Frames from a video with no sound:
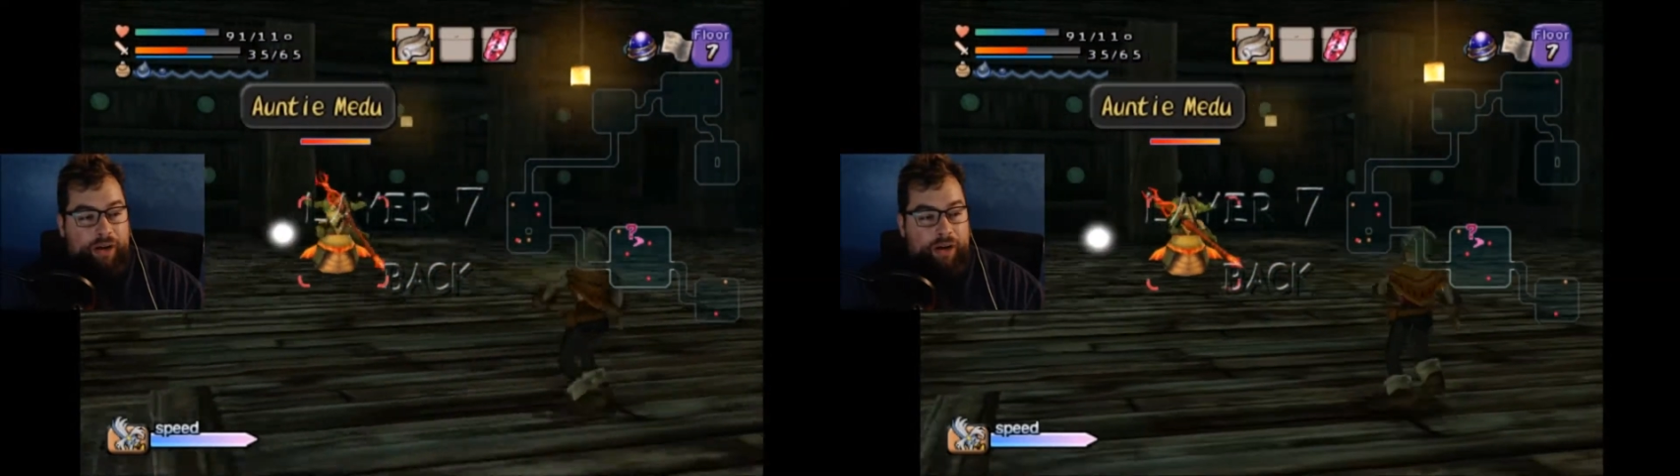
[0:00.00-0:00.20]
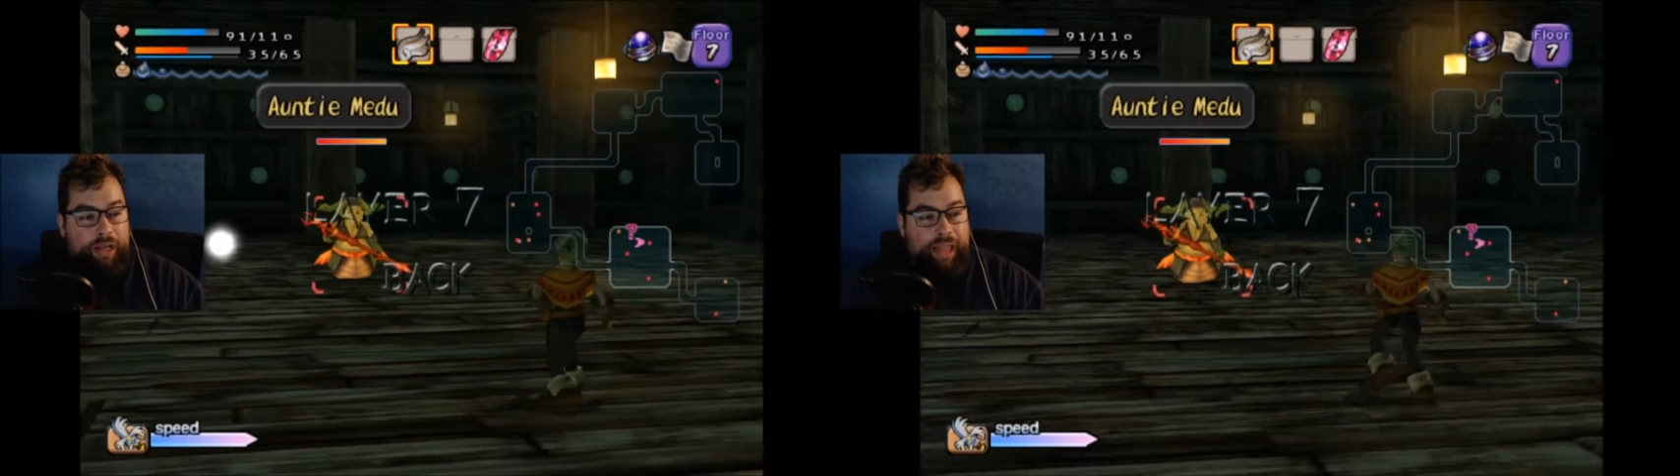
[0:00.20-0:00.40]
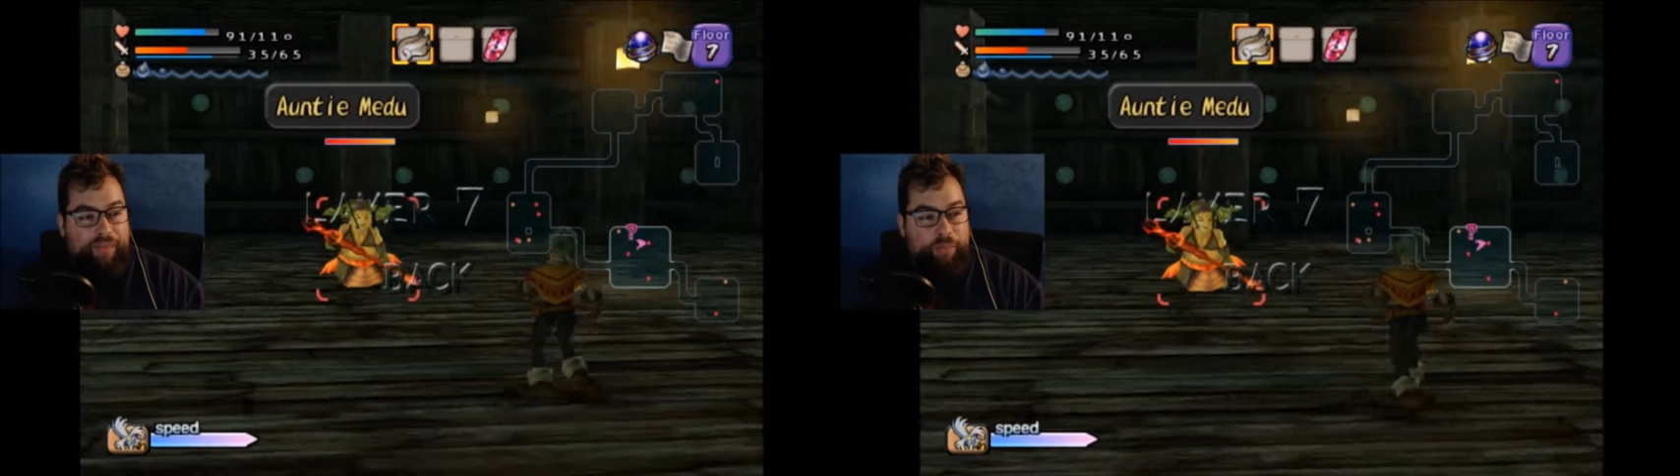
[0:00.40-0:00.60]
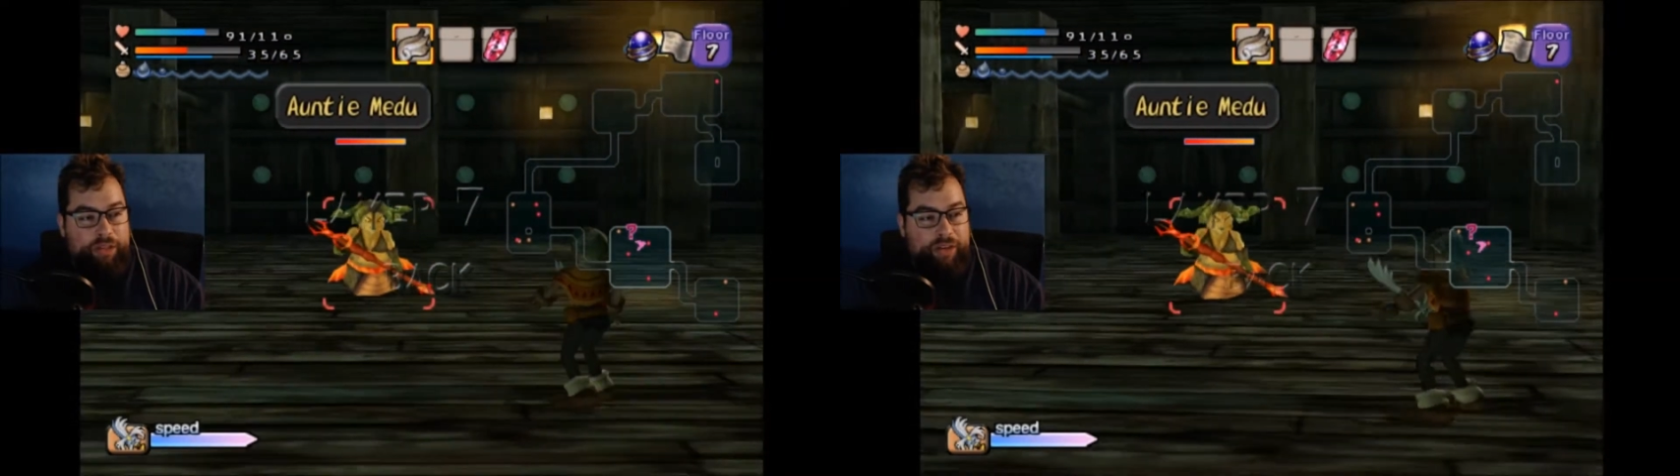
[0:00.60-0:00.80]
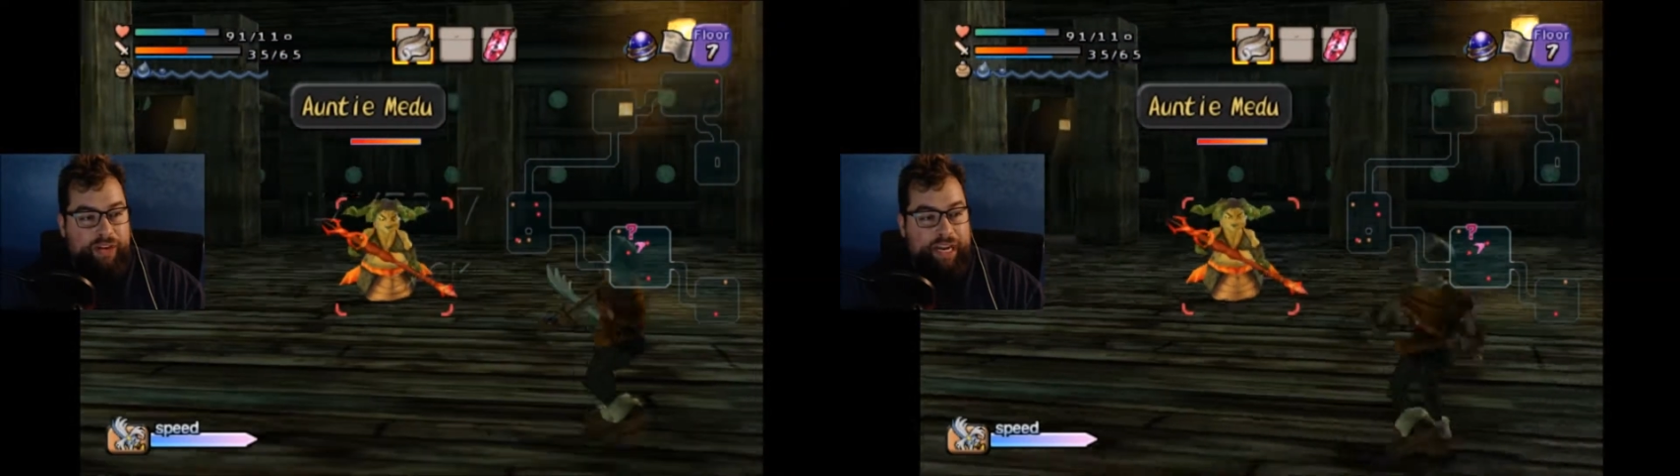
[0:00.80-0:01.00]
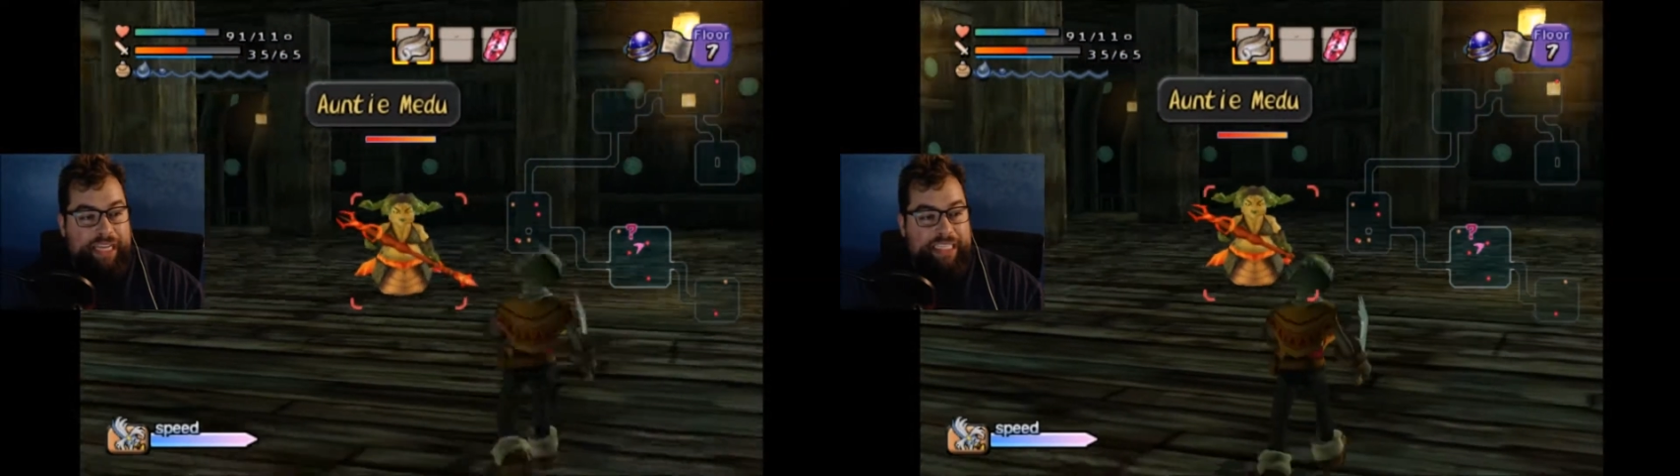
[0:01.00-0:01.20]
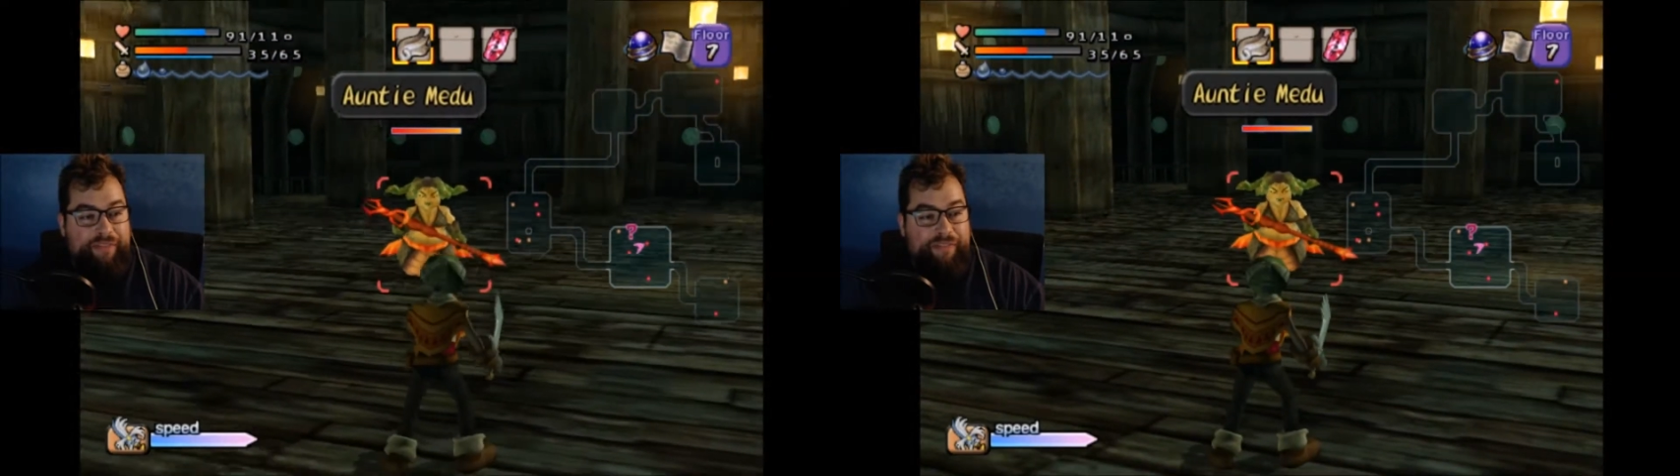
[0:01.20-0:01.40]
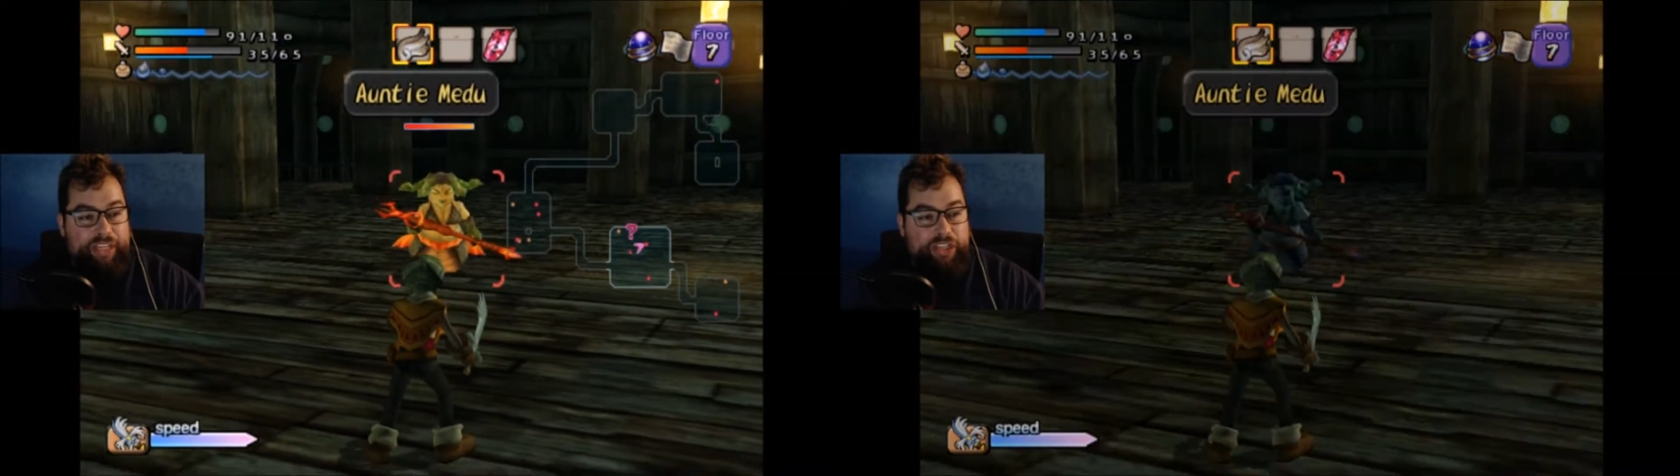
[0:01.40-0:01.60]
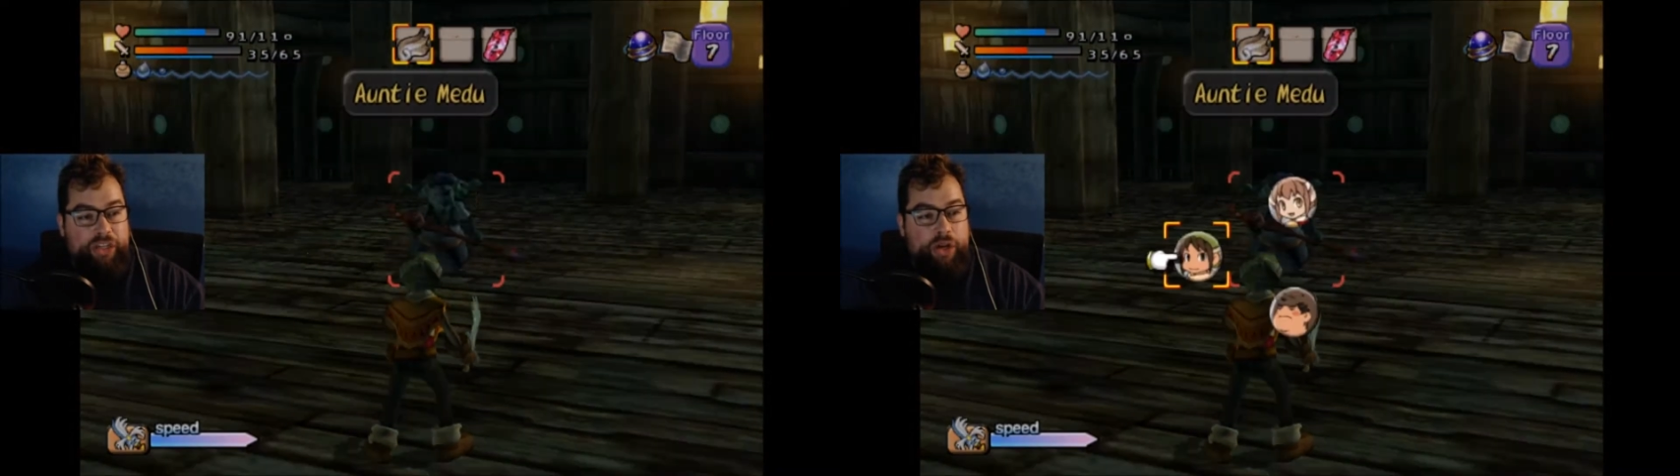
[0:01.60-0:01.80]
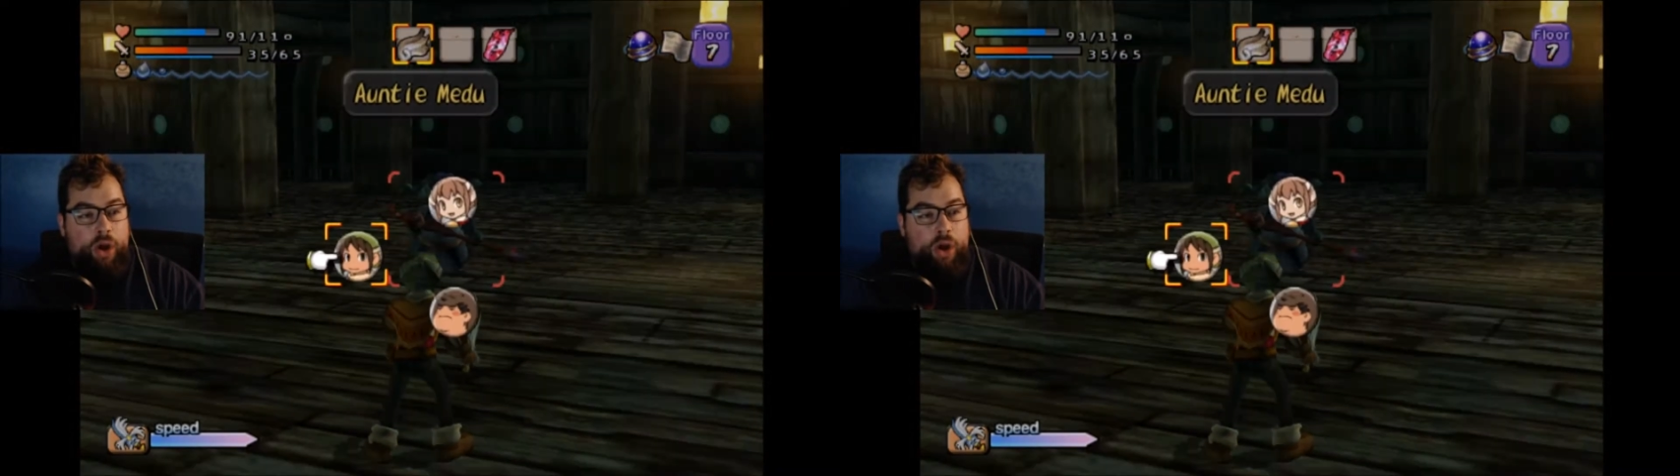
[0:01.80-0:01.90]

or a life preserver, it is a fish.